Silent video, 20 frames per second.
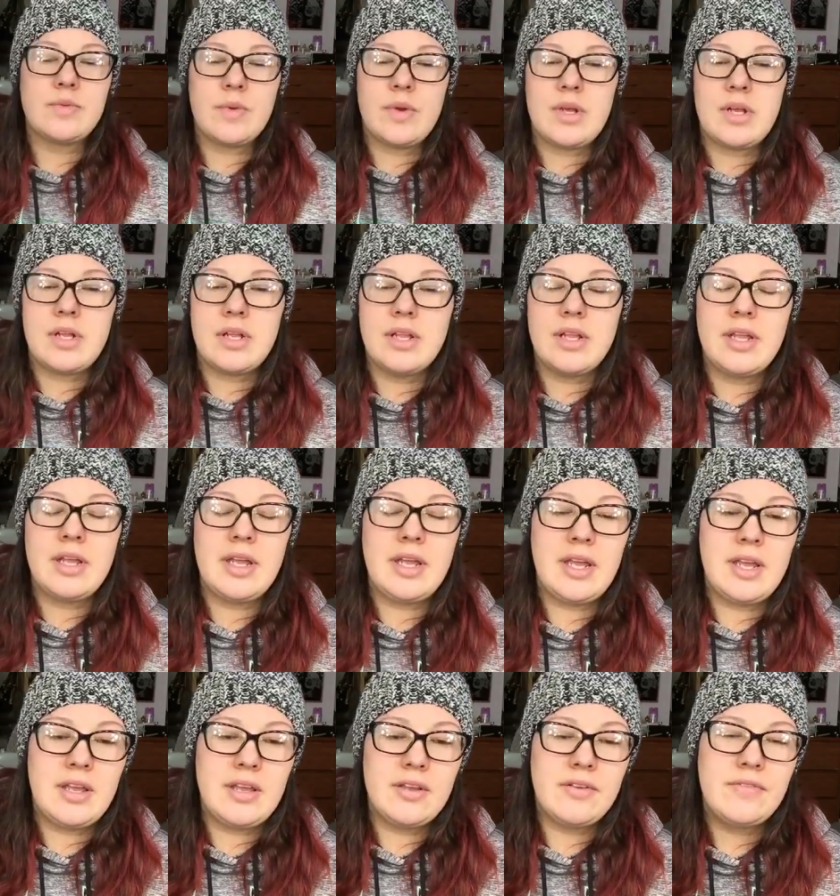well
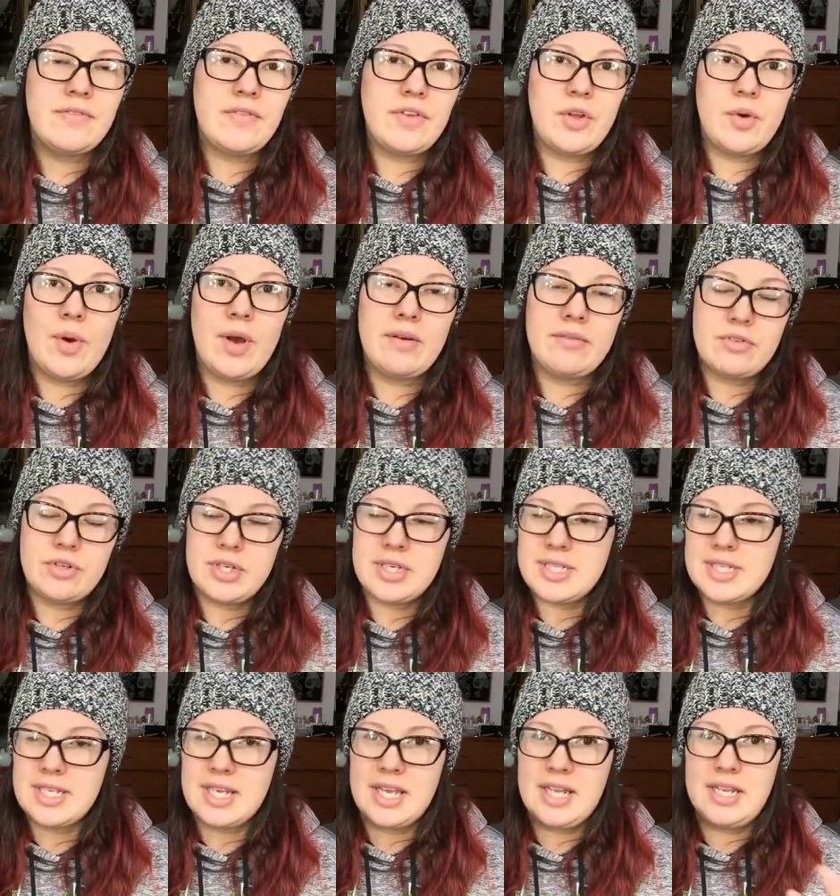if you have dry
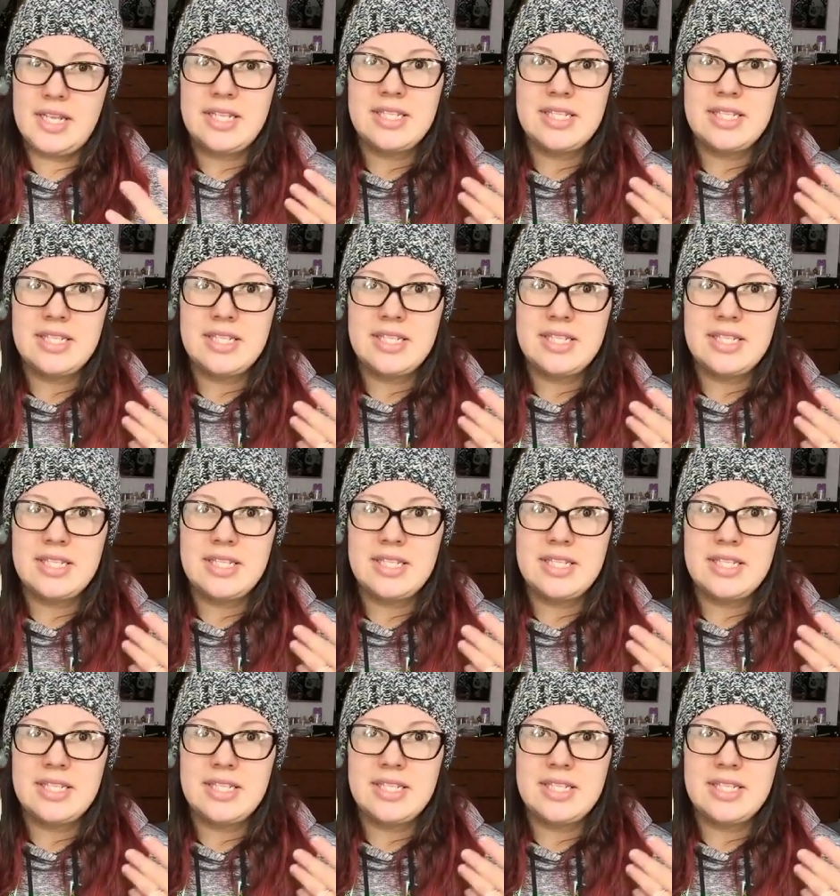skin.